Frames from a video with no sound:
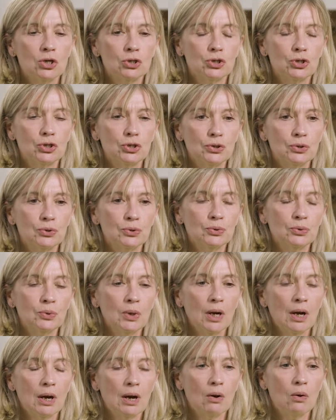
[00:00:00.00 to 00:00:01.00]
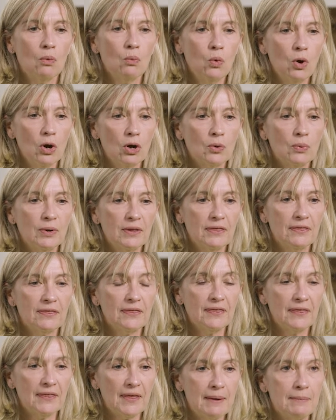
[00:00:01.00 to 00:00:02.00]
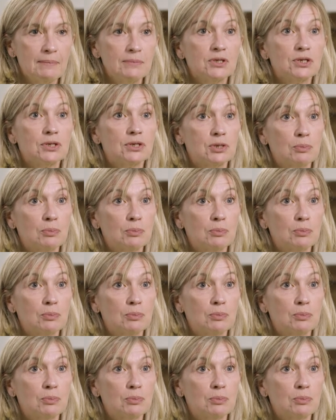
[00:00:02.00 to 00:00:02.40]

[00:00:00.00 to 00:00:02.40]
to work with them to